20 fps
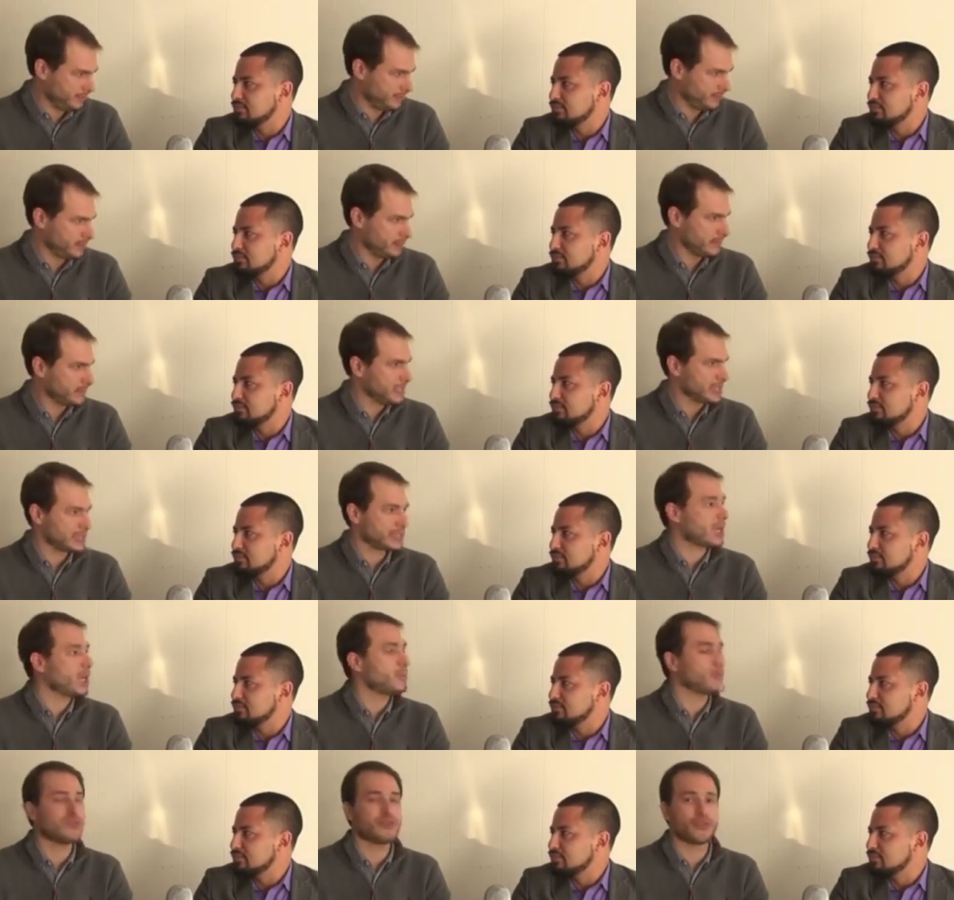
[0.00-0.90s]
Speaker 1: this type
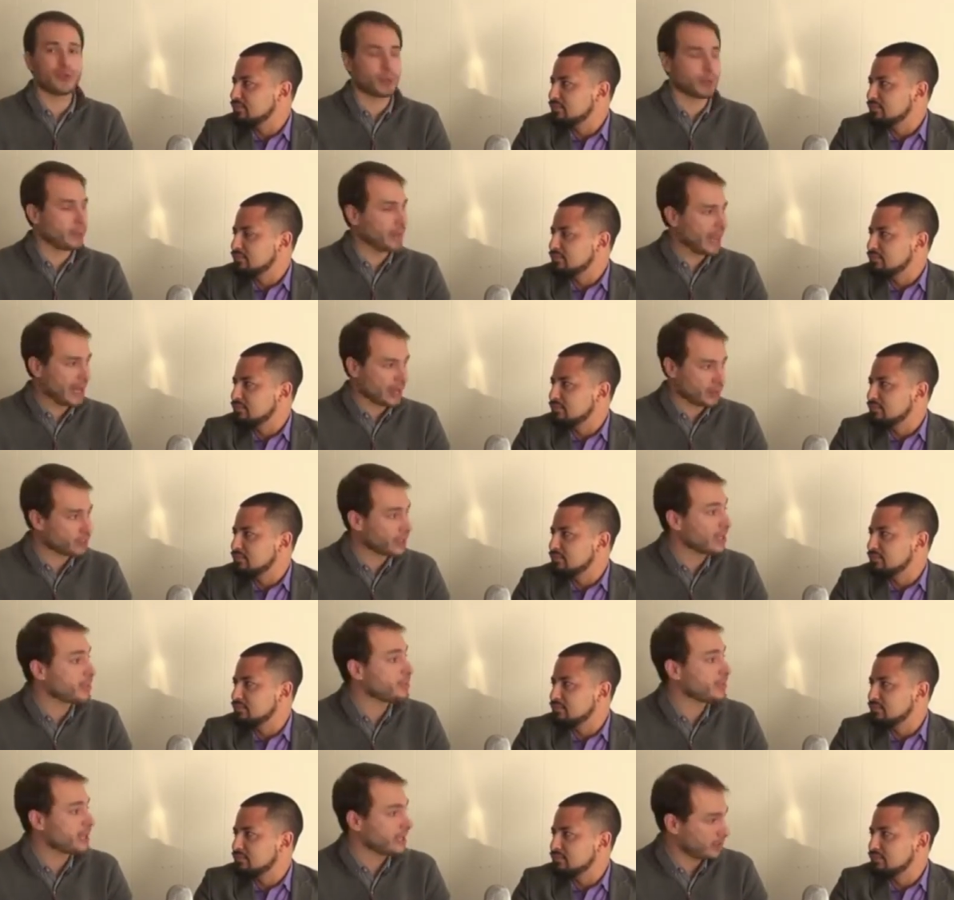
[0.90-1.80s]
of super PAC
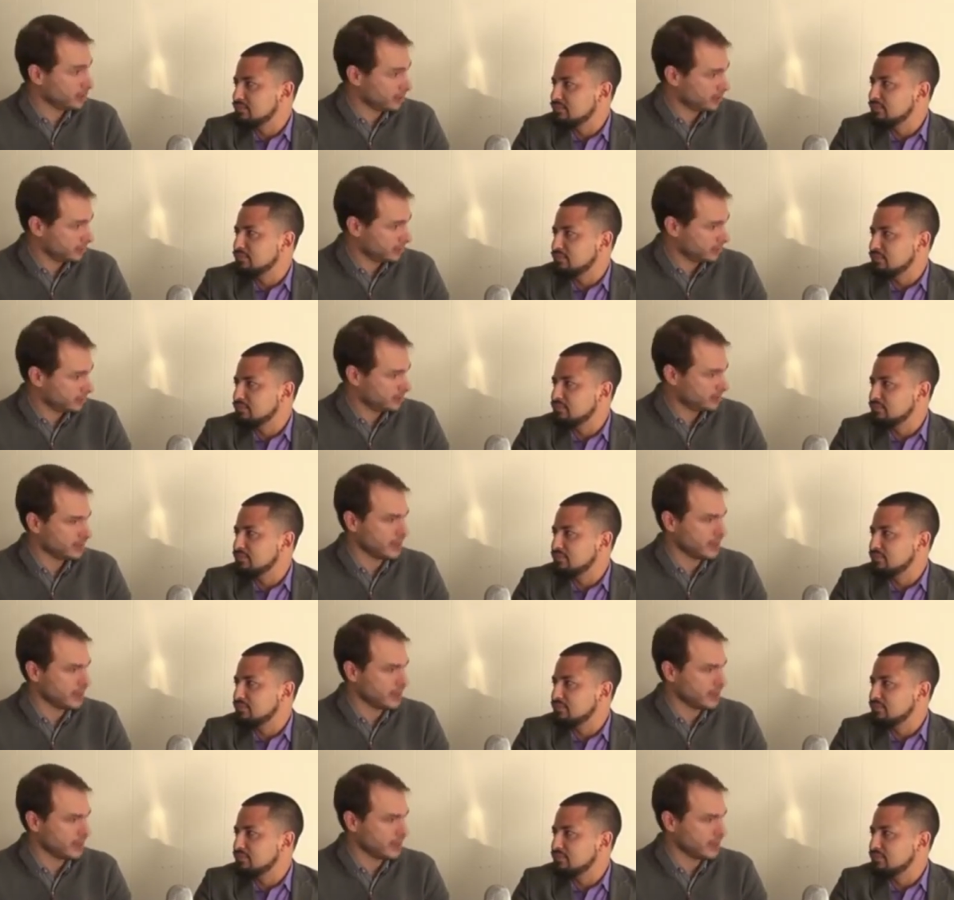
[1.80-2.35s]
reappear. Mm-hmm.